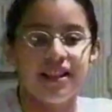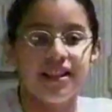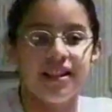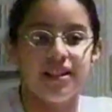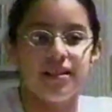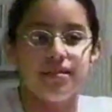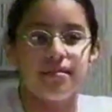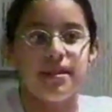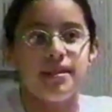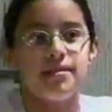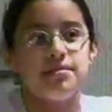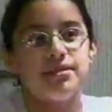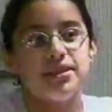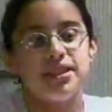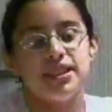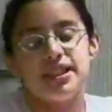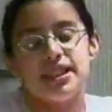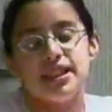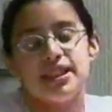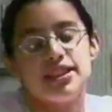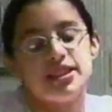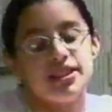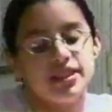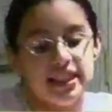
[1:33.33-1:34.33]
Um, I'm
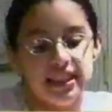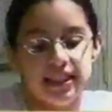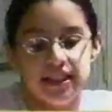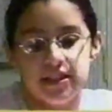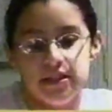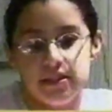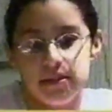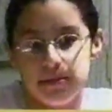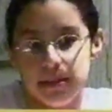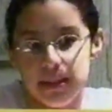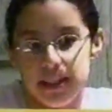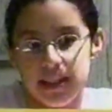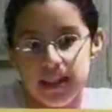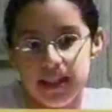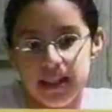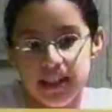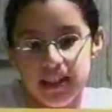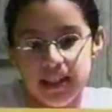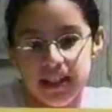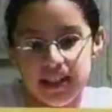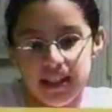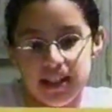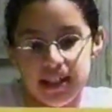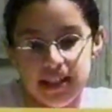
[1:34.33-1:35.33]
really good at swimming,
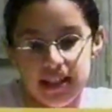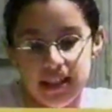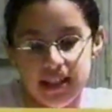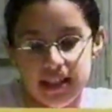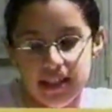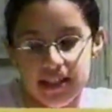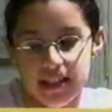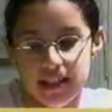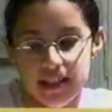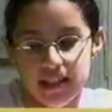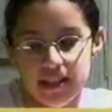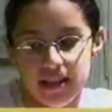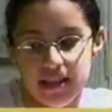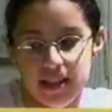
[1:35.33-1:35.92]
and I think I got